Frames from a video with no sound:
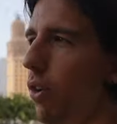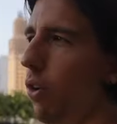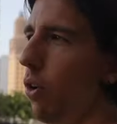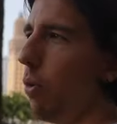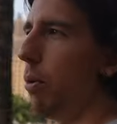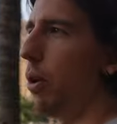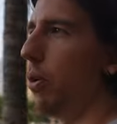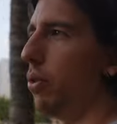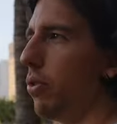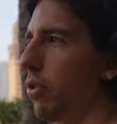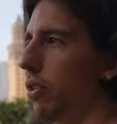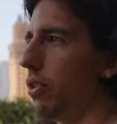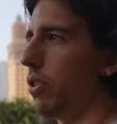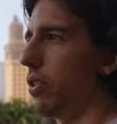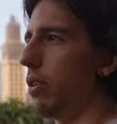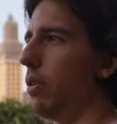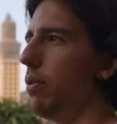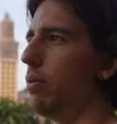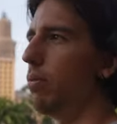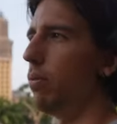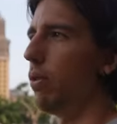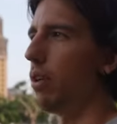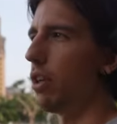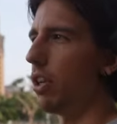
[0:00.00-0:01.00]
almost
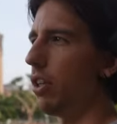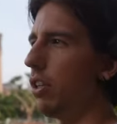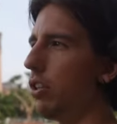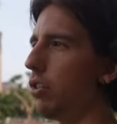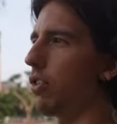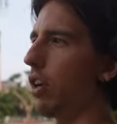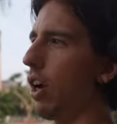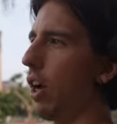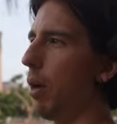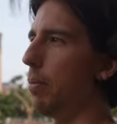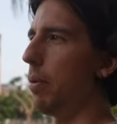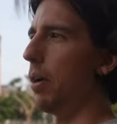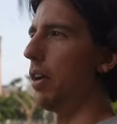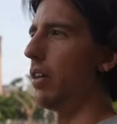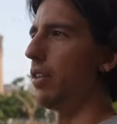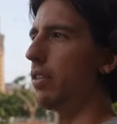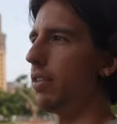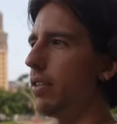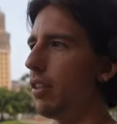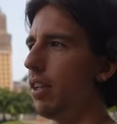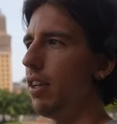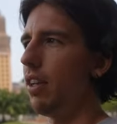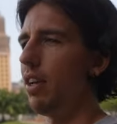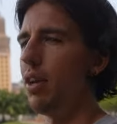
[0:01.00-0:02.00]
what you describe
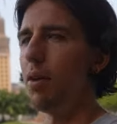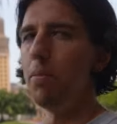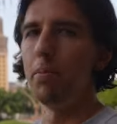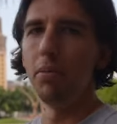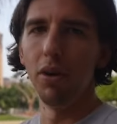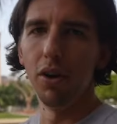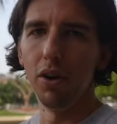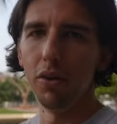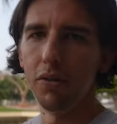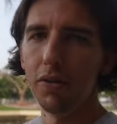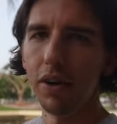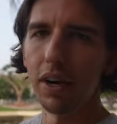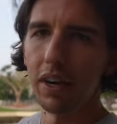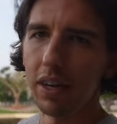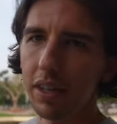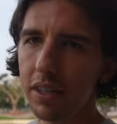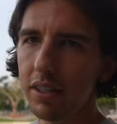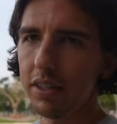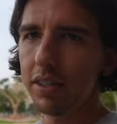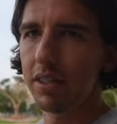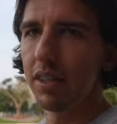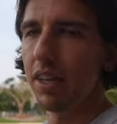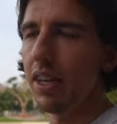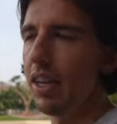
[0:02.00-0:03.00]
as
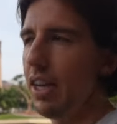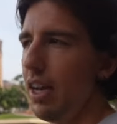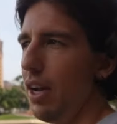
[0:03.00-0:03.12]
perfect.